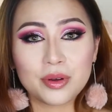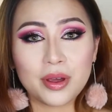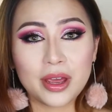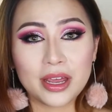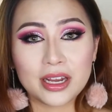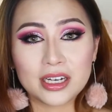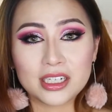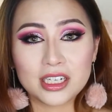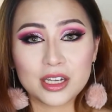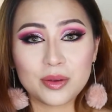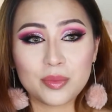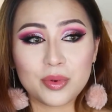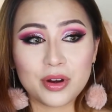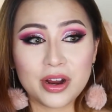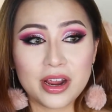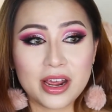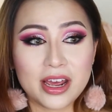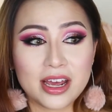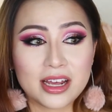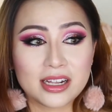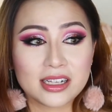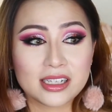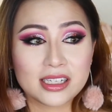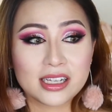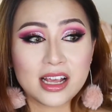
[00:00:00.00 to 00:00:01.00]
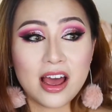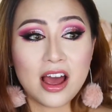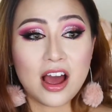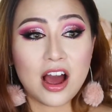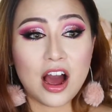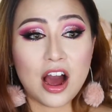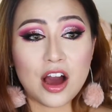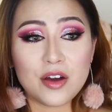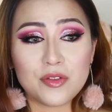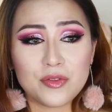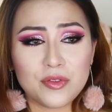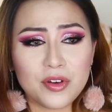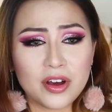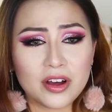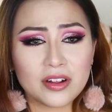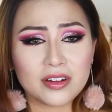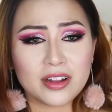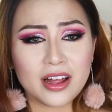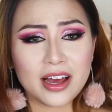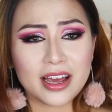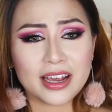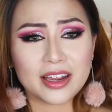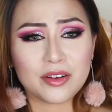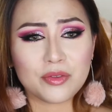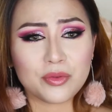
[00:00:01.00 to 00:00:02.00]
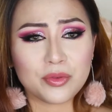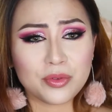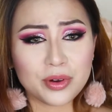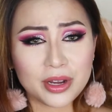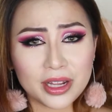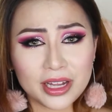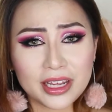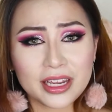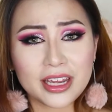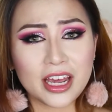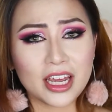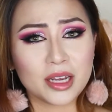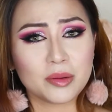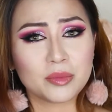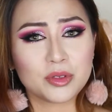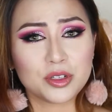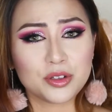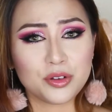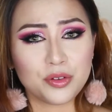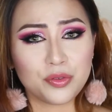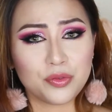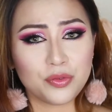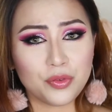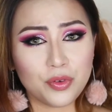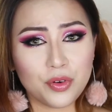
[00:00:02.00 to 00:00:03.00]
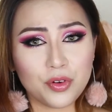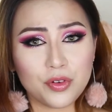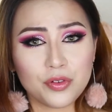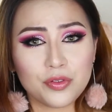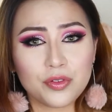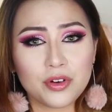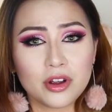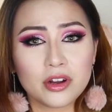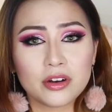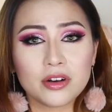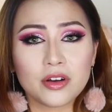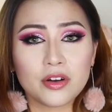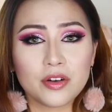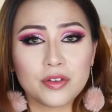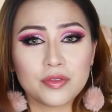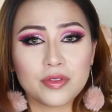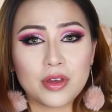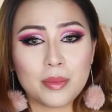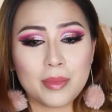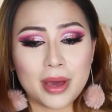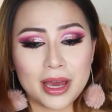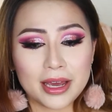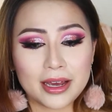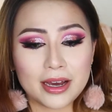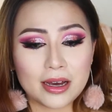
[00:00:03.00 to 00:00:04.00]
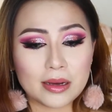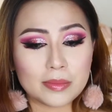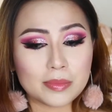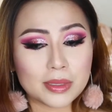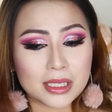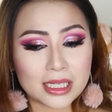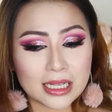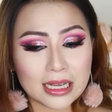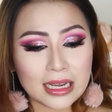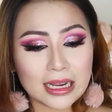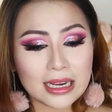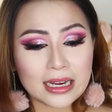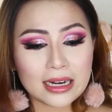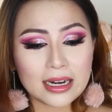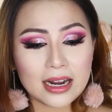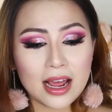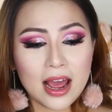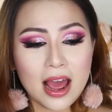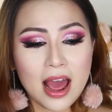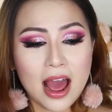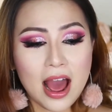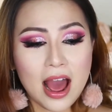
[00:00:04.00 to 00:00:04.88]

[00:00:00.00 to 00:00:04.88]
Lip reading: Indie brands, I felt like, really came to the forefront of the makeup scene.